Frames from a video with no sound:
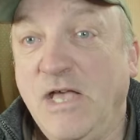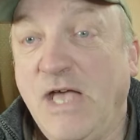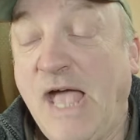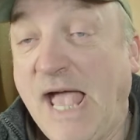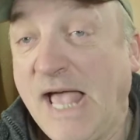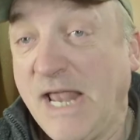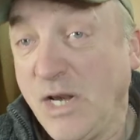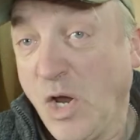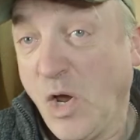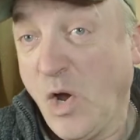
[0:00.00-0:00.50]

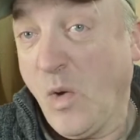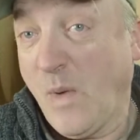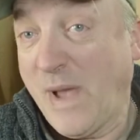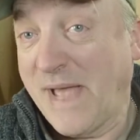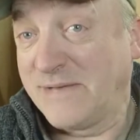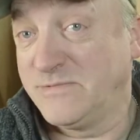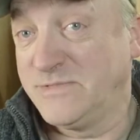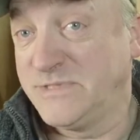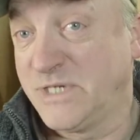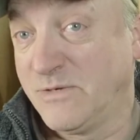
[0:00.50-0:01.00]
Hello
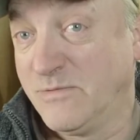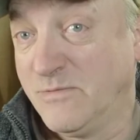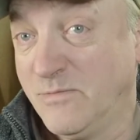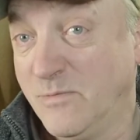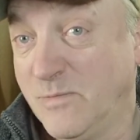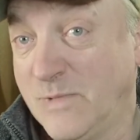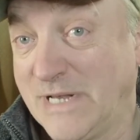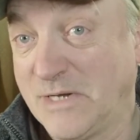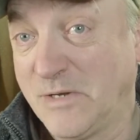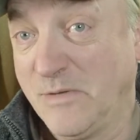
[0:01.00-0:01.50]
and
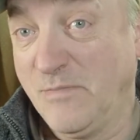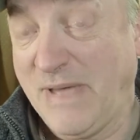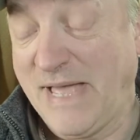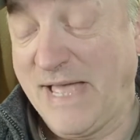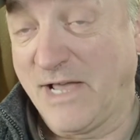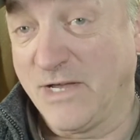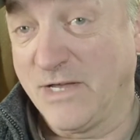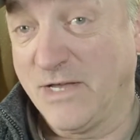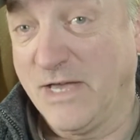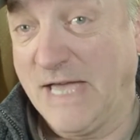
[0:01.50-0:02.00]
welcome
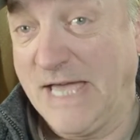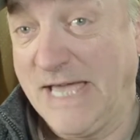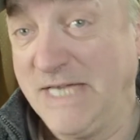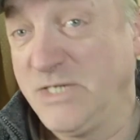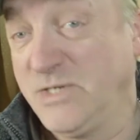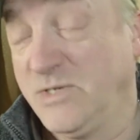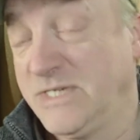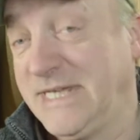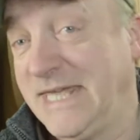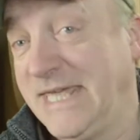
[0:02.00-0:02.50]
back.
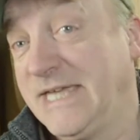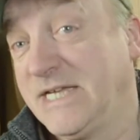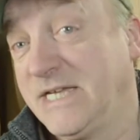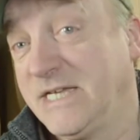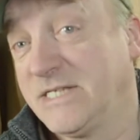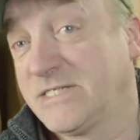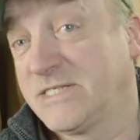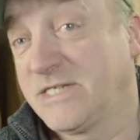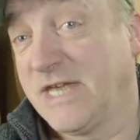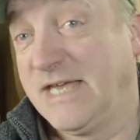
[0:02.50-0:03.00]
As you take
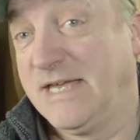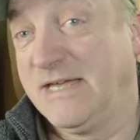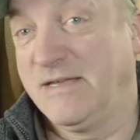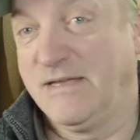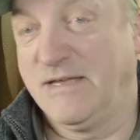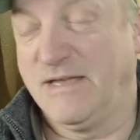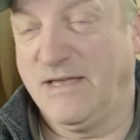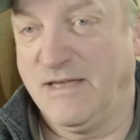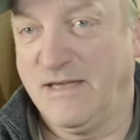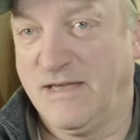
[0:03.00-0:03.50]
it,
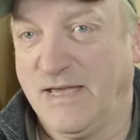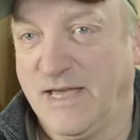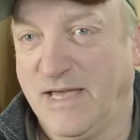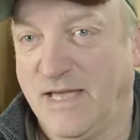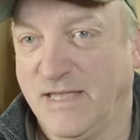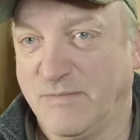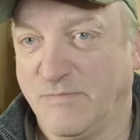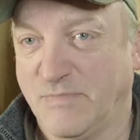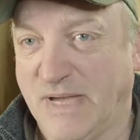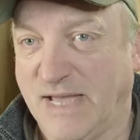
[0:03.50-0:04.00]

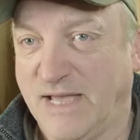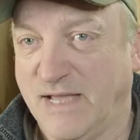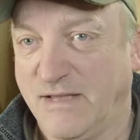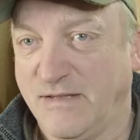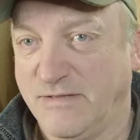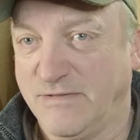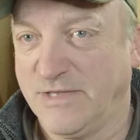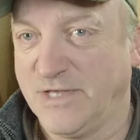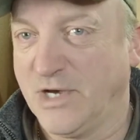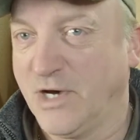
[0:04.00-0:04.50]
I
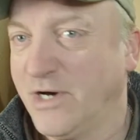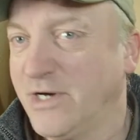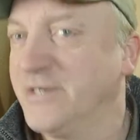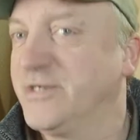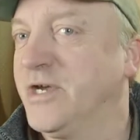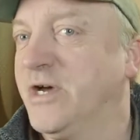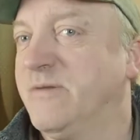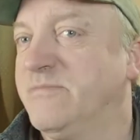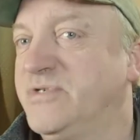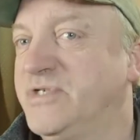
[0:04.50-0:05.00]
buy the odd
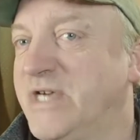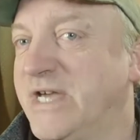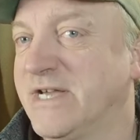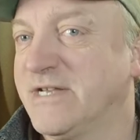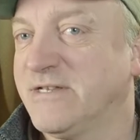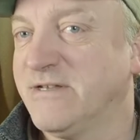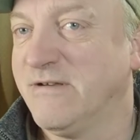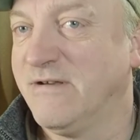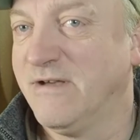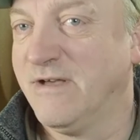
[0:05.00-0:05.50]

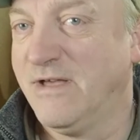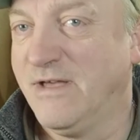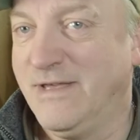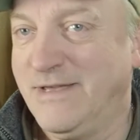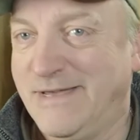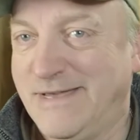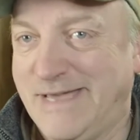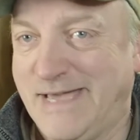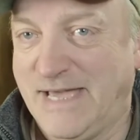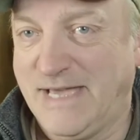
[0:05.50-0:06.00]
object
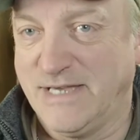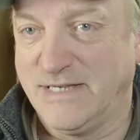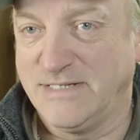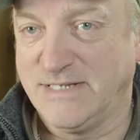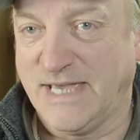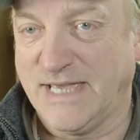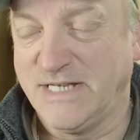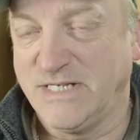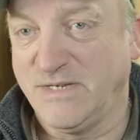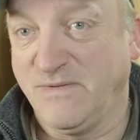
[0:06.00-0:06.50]
and
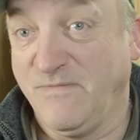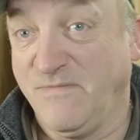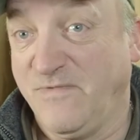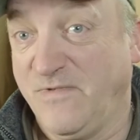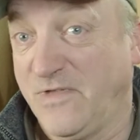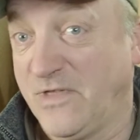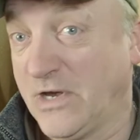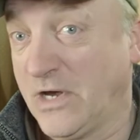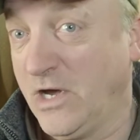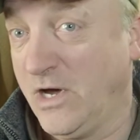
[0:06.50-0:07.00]
item for
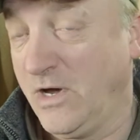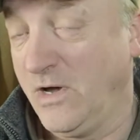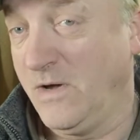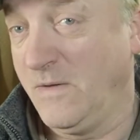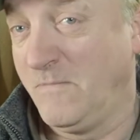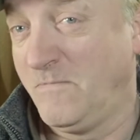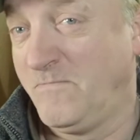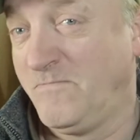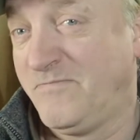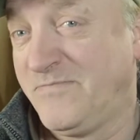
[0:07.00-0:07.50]
the car,
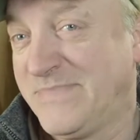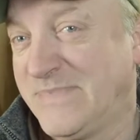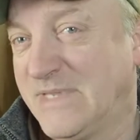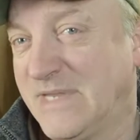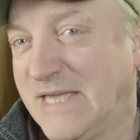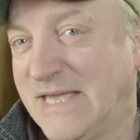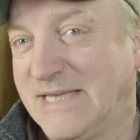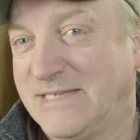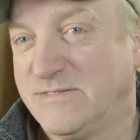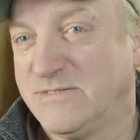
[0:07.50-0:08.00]

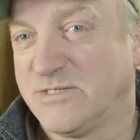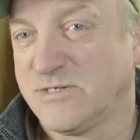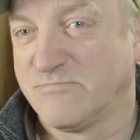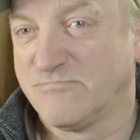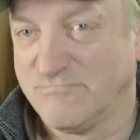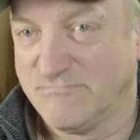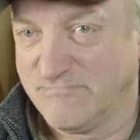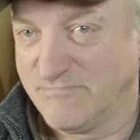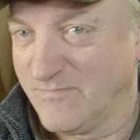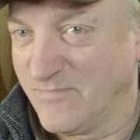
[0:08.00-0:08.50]
and
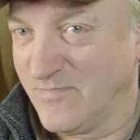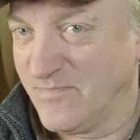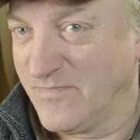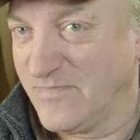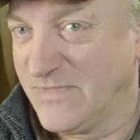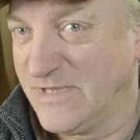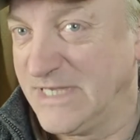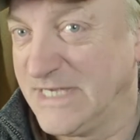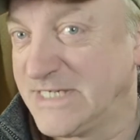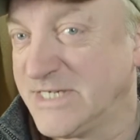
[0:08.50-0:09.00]

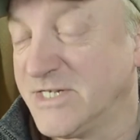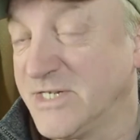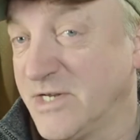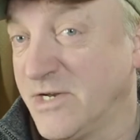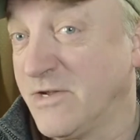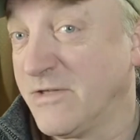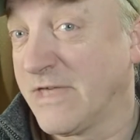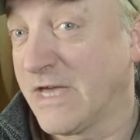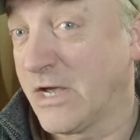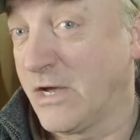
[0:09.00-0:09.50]
this is
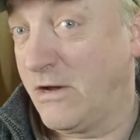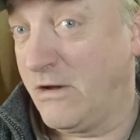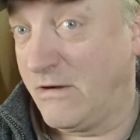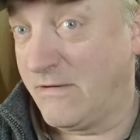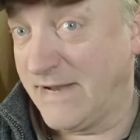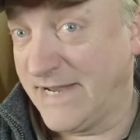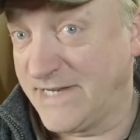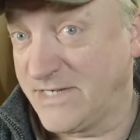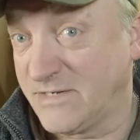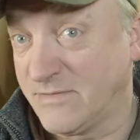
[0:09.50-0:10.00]
another car
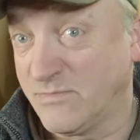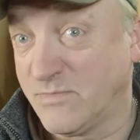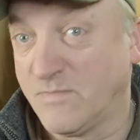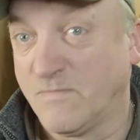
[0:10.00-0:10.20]
item.